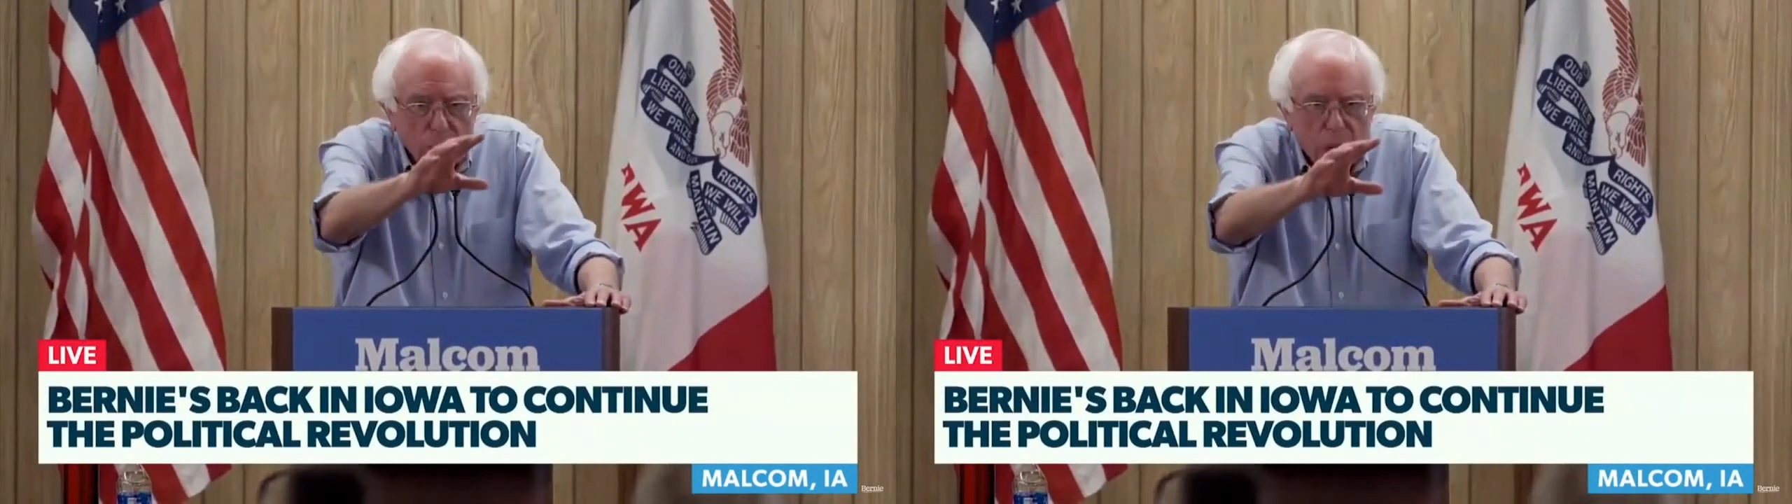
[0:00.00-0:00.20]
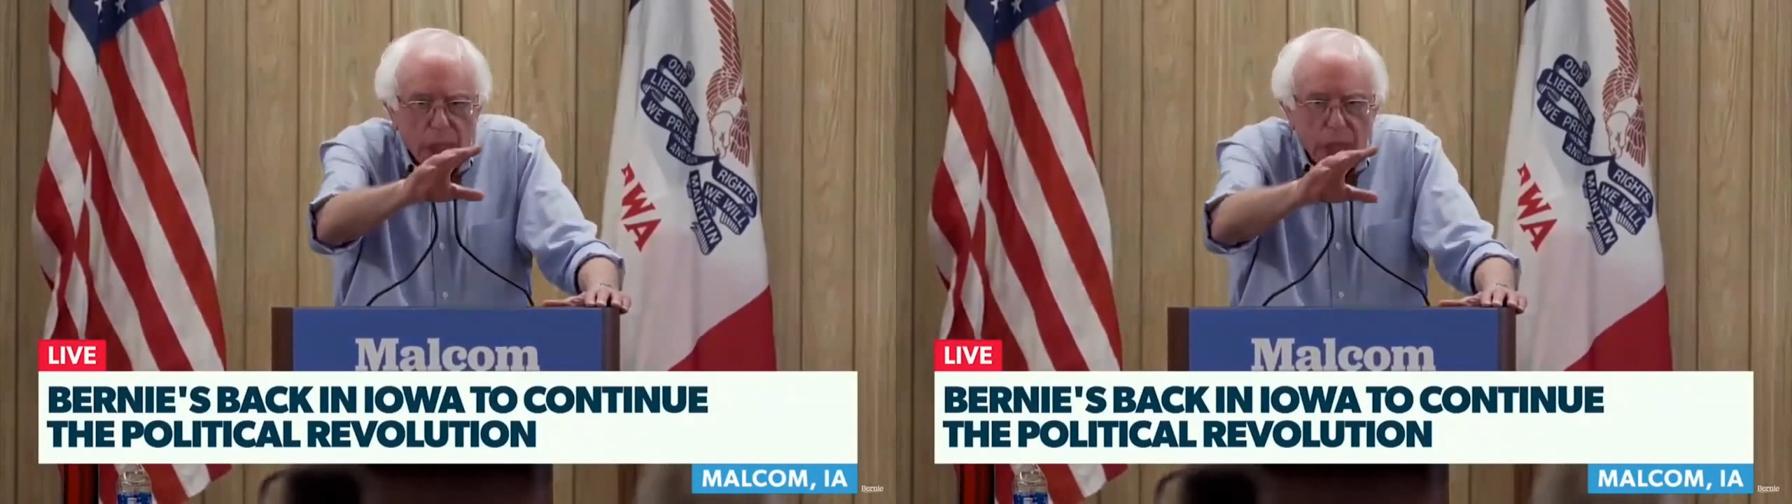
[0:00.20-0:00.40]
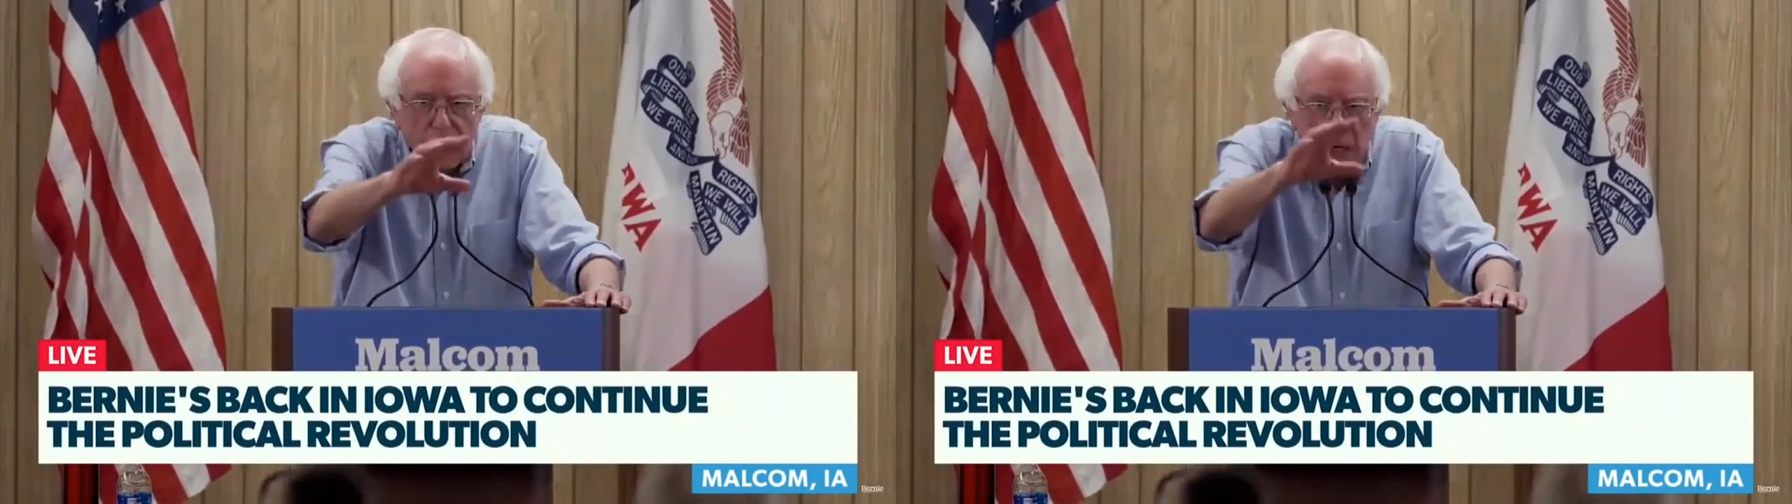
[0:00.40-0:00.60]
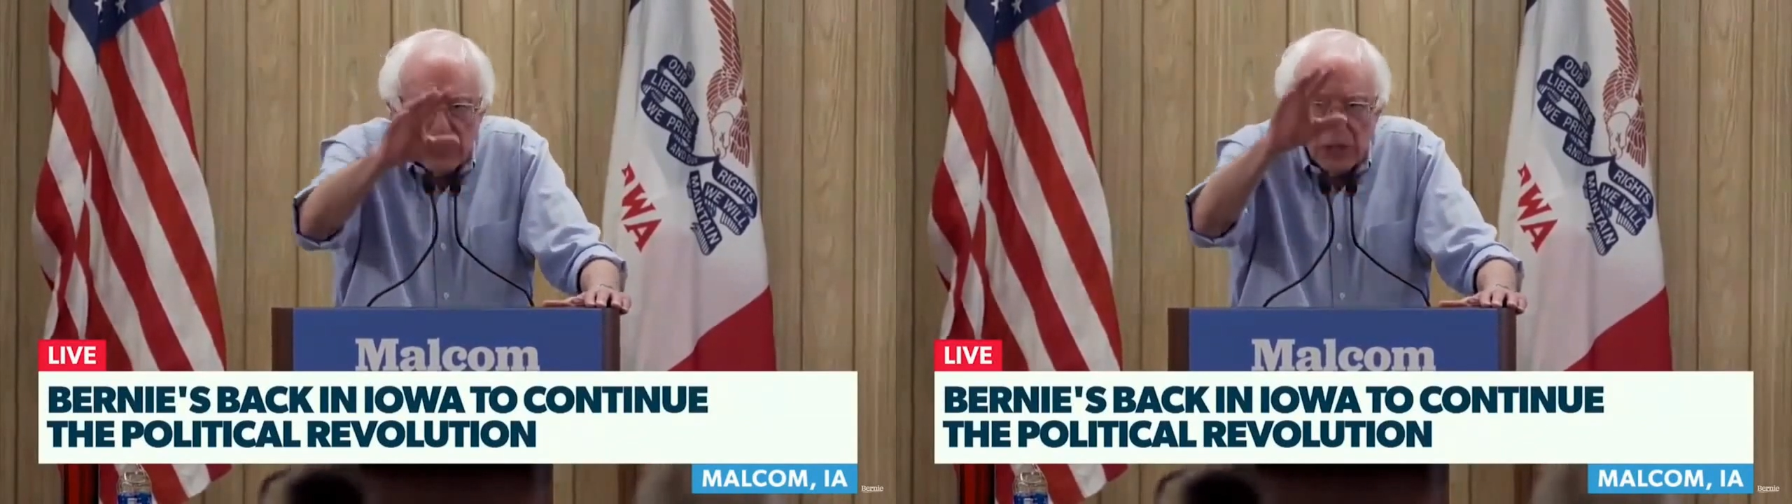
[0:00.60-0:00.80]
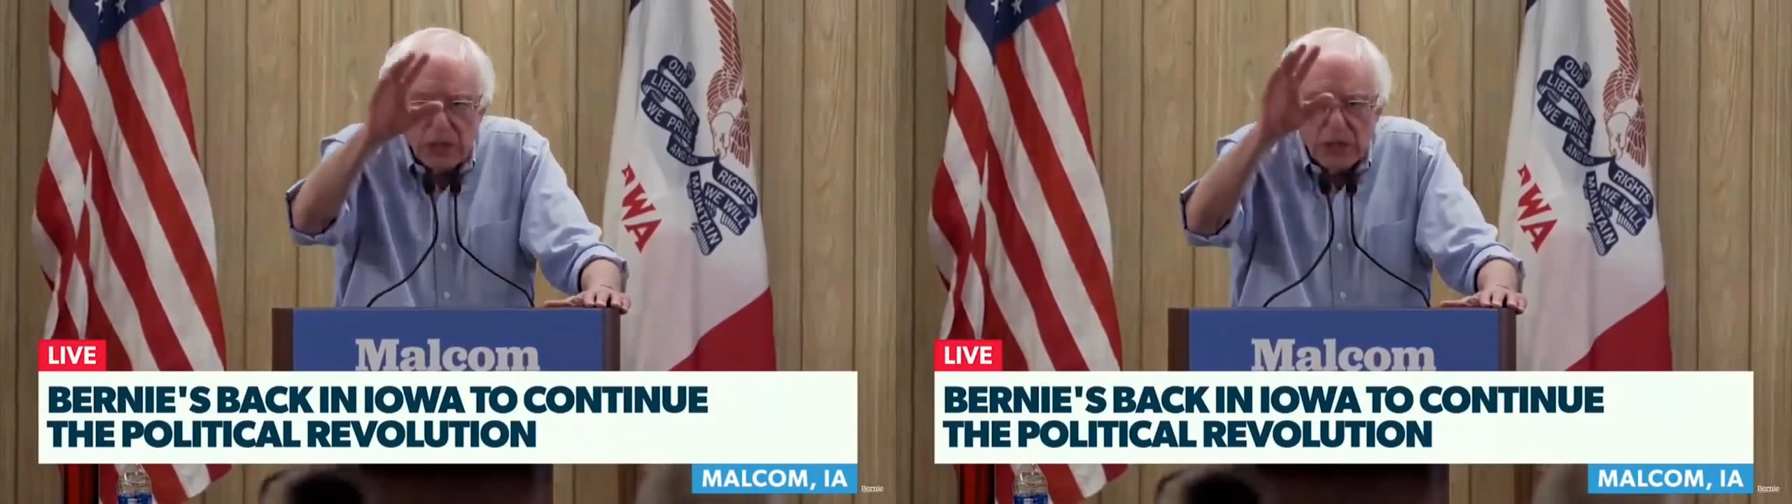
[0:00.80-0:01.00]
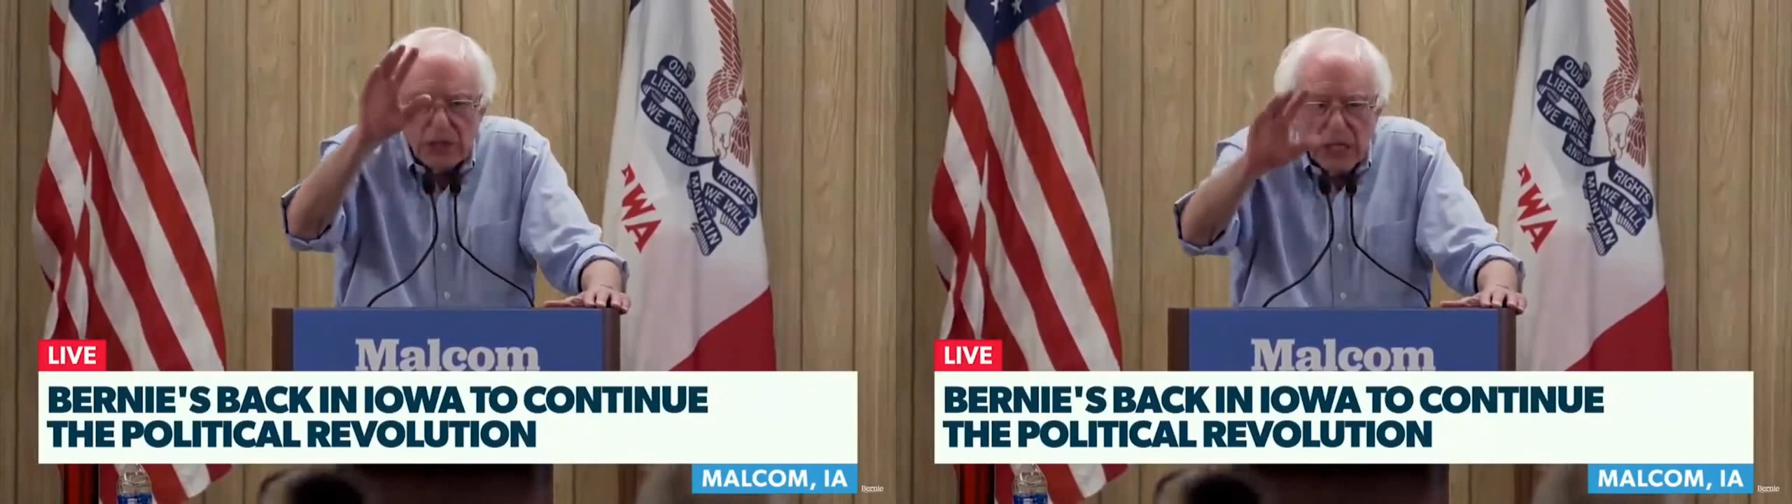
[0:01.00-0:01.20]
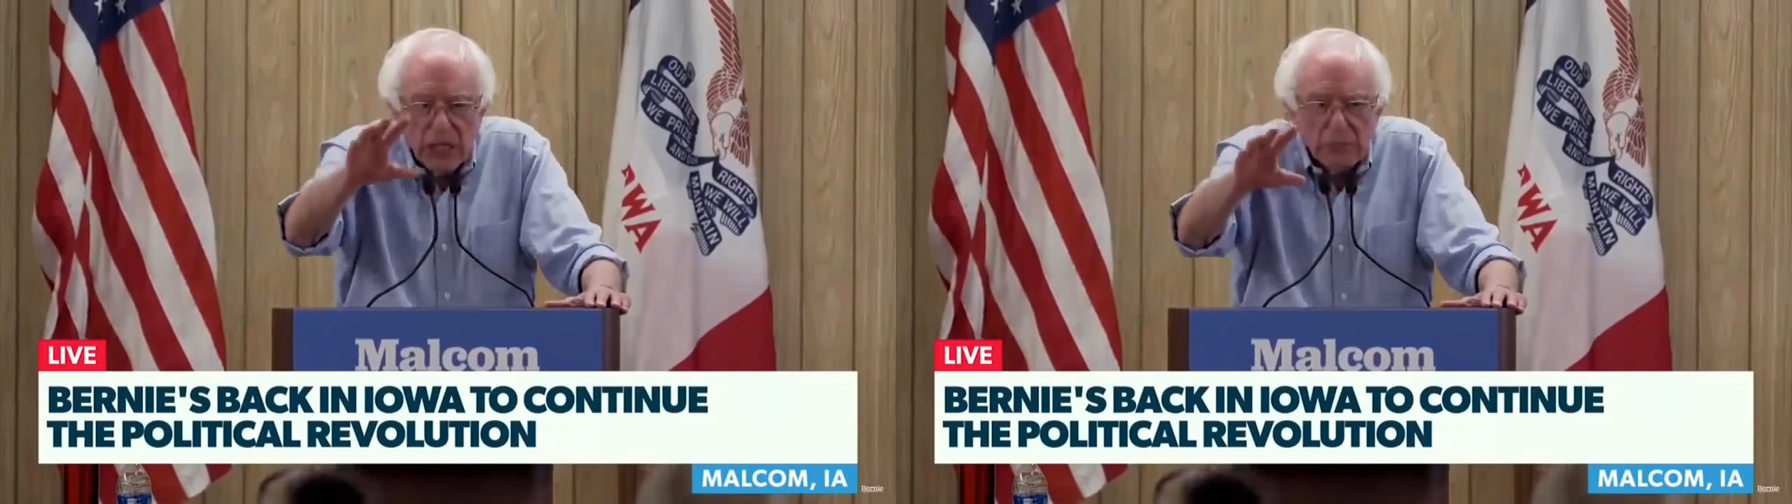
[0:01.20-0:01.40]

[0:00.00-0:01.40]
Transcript: and other sustainable